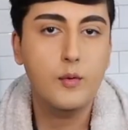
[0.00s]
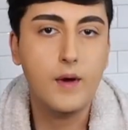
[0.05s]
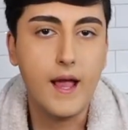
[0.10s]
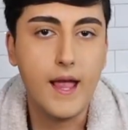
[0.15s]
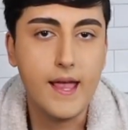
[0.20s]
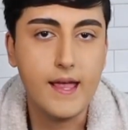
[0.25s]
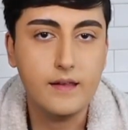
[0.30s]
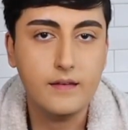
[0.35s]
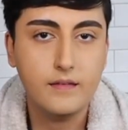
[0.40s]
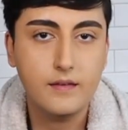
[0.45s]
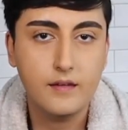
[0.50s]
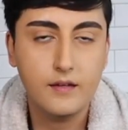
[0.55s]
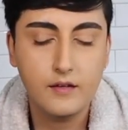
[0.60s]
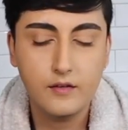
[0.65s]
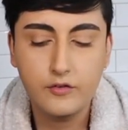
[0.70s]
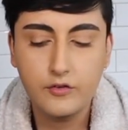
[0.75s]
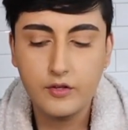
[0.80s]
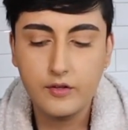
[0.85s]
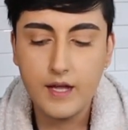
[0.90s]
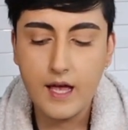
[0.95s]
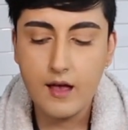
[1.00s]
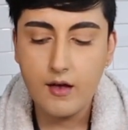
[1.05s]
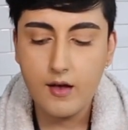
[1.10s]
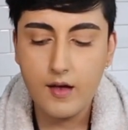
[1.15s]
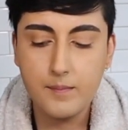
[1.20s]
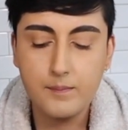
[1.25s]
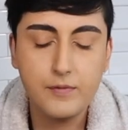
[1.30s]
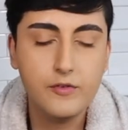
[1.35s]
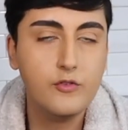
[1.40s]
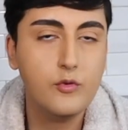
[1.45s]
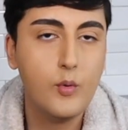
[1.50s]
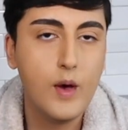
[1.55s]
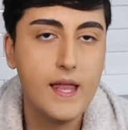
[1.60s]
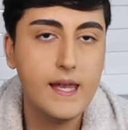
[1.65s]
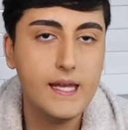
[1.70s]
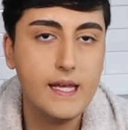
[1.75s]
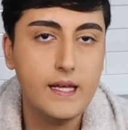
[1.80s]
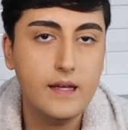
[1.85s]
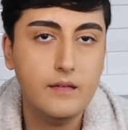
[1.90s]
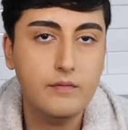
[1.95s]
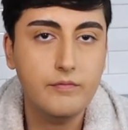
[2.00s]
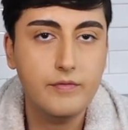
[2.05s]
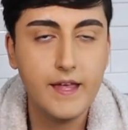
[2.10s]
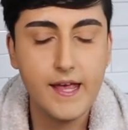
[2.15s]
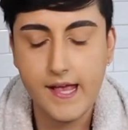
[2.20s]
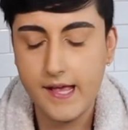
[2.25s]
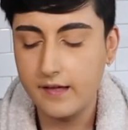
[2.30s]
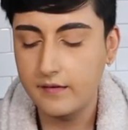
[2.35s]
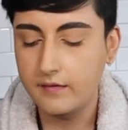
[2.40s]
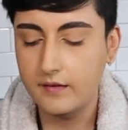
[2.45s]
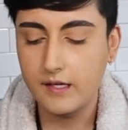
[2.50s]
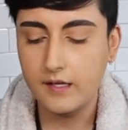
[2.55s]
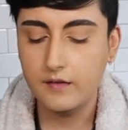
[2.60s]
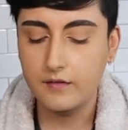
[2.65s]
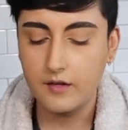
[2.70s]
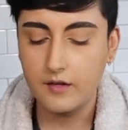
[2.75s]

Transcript: right. So now I'm sweaty, the AC is